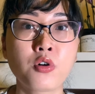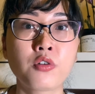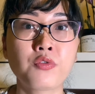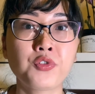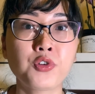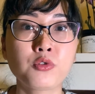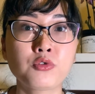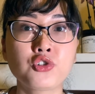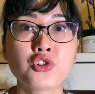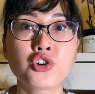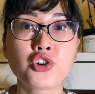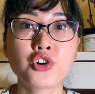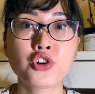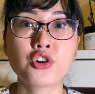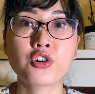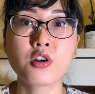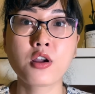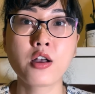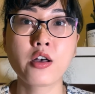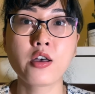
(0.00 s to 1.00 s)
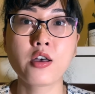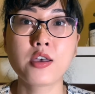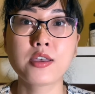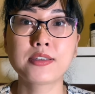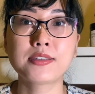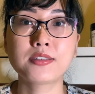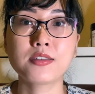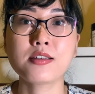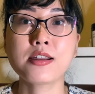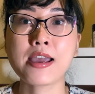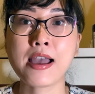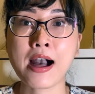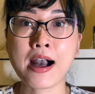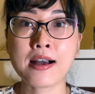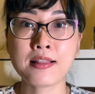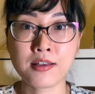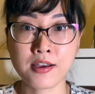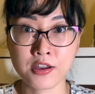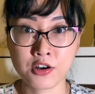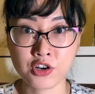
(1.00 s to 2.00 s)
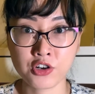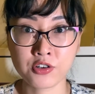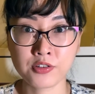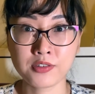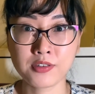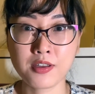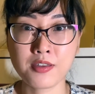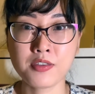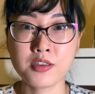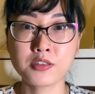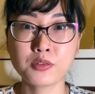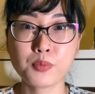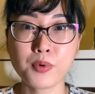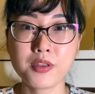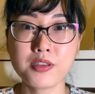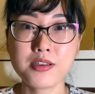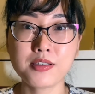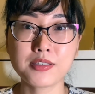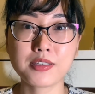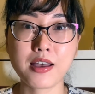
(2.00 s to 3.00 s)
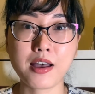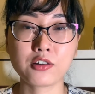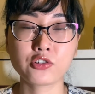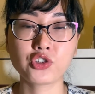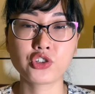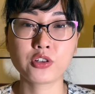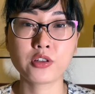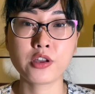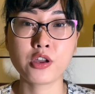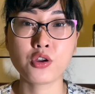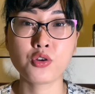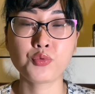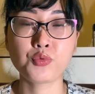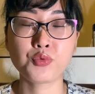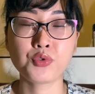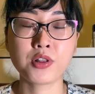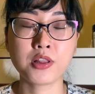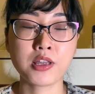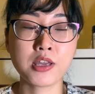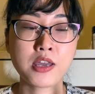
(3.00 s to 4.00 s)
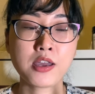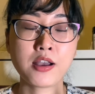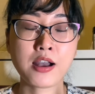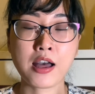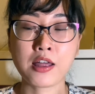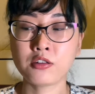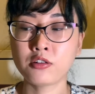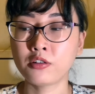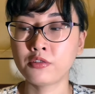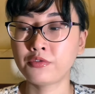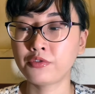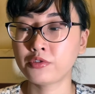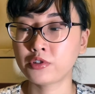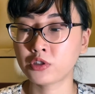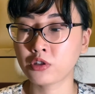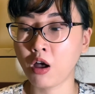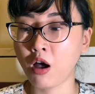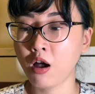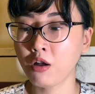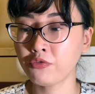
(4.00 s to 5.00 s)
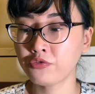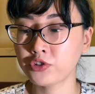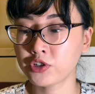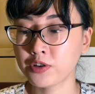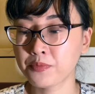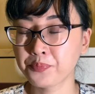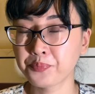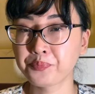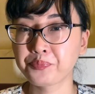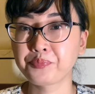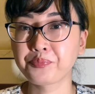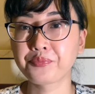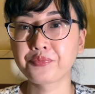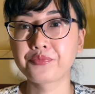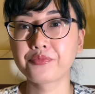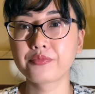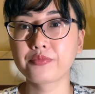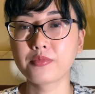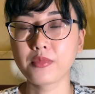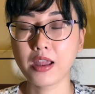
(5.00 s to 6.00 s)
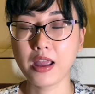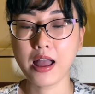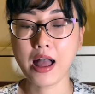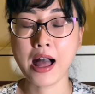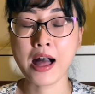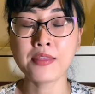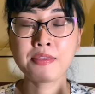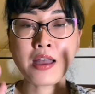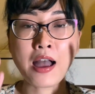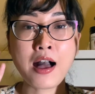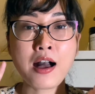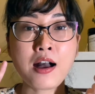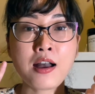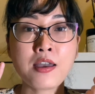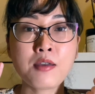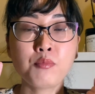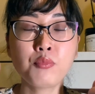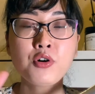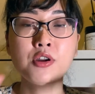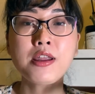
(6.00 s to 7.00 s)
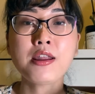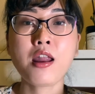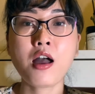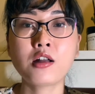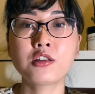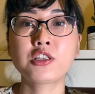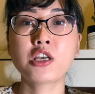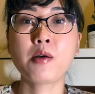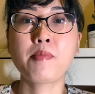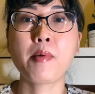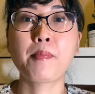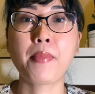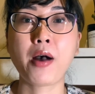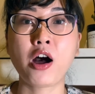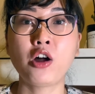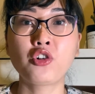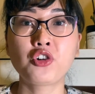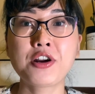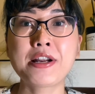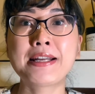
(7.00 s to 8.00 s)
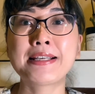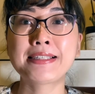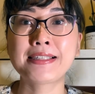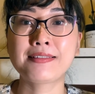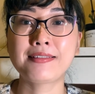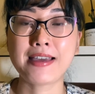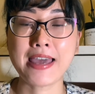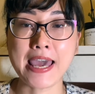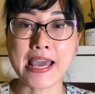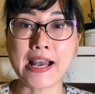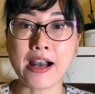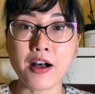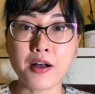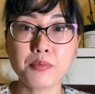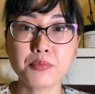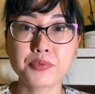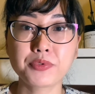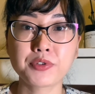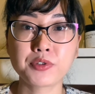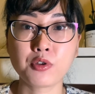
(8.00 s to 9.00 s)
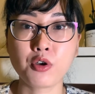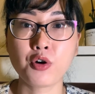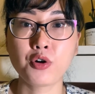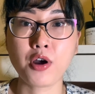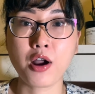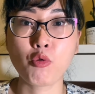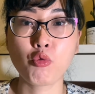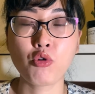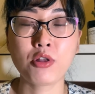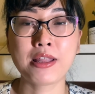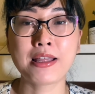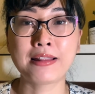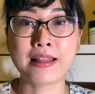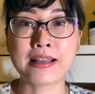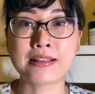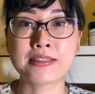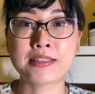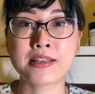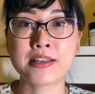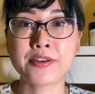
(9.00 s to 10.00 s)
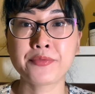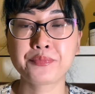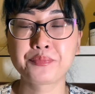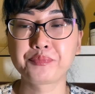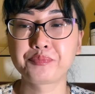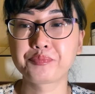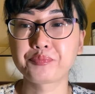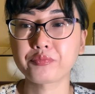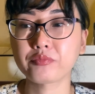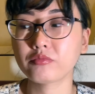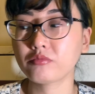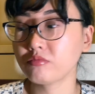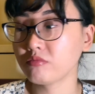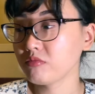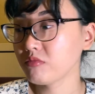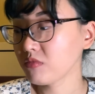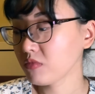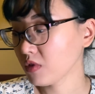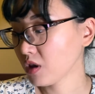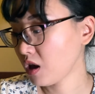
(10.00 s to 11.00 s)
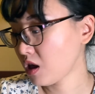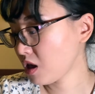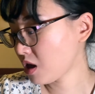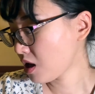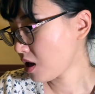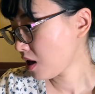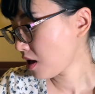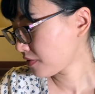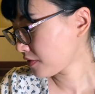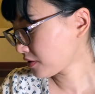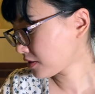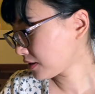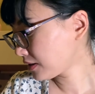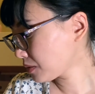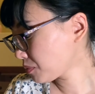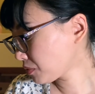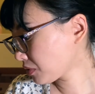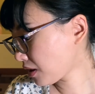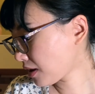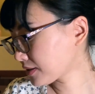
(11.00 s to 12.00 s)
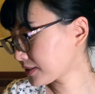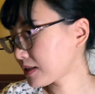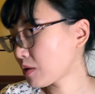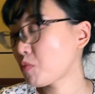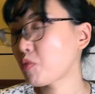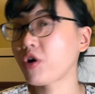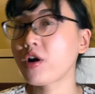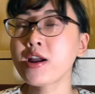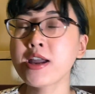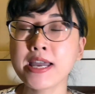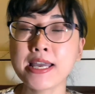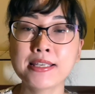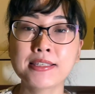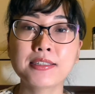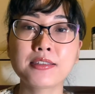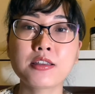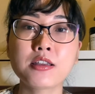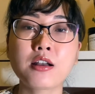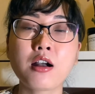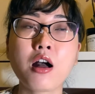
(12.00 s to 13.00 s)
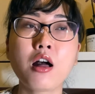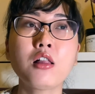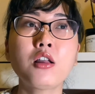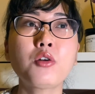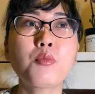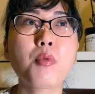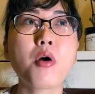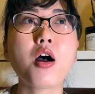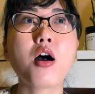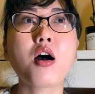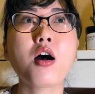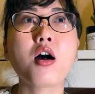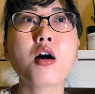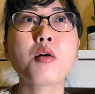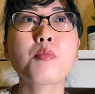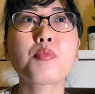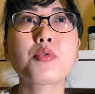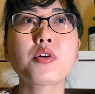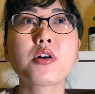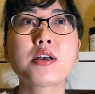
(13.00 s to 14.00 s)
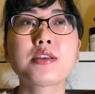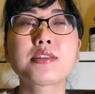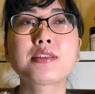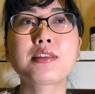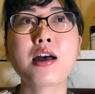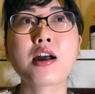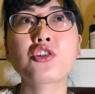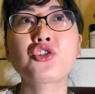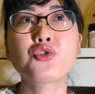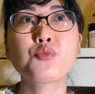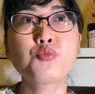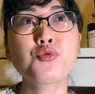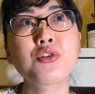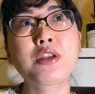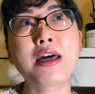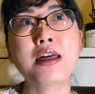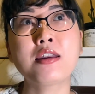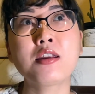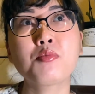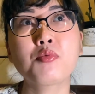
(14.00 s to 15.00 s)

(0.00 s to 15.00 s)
filter city highlighters. This one is actually really kind of soft. And I put it on top of powder. It doesn't cake up, so I really liked it. Now the lip gloss I'm wearing is the Colourpop / Mulan lip